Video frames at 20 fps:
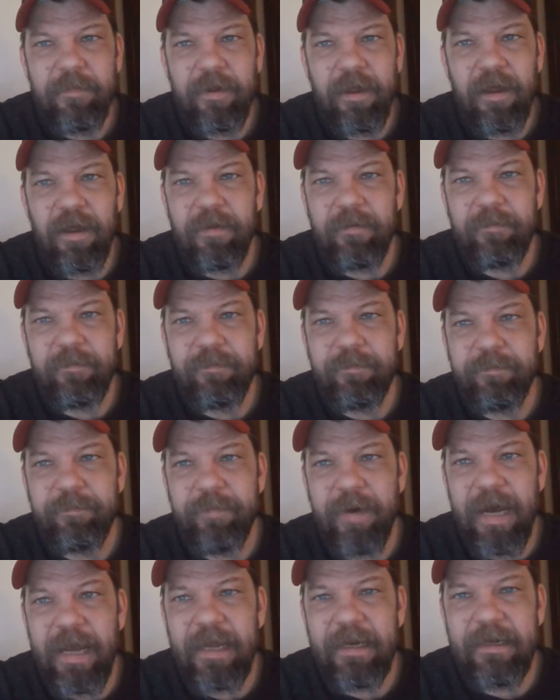uh,
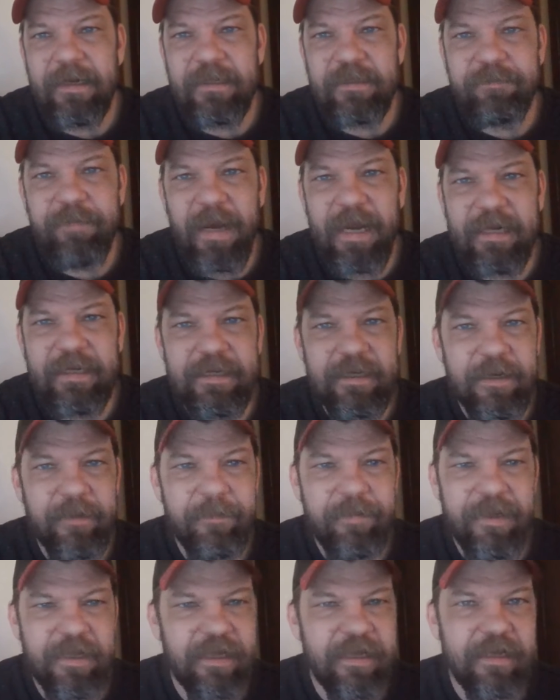Biden going
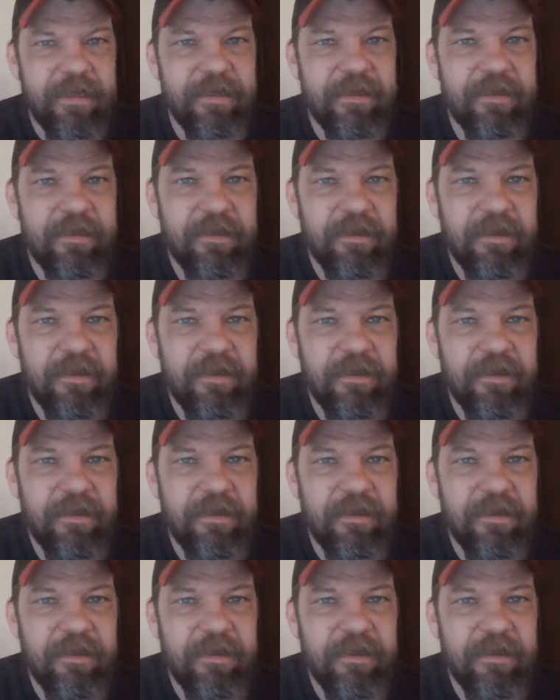to pick